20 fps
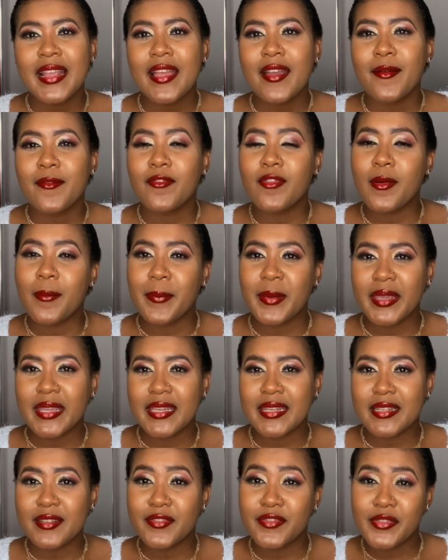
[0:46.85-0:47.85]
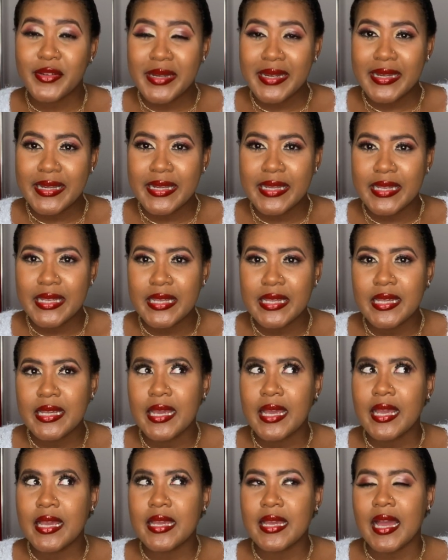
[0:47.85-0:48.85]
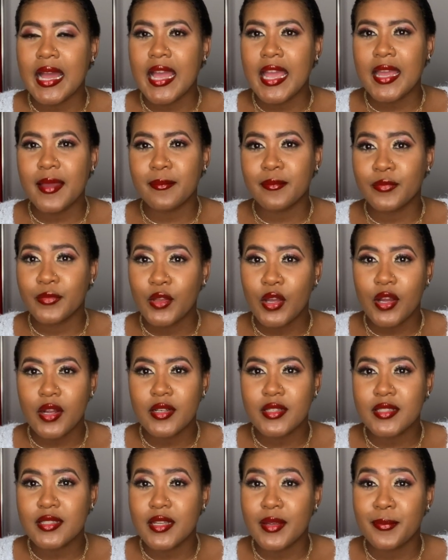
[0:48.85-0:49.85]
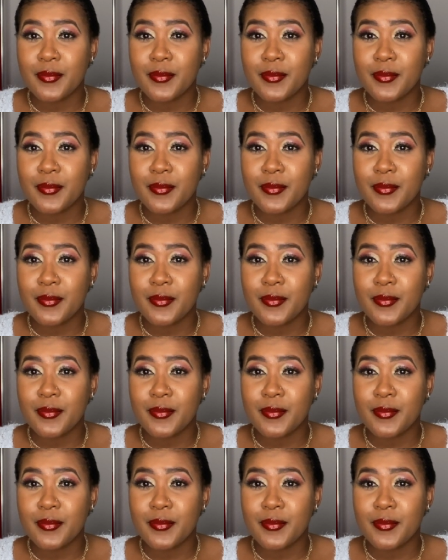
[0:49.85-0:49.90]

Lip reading: for beginner friendly. I am not a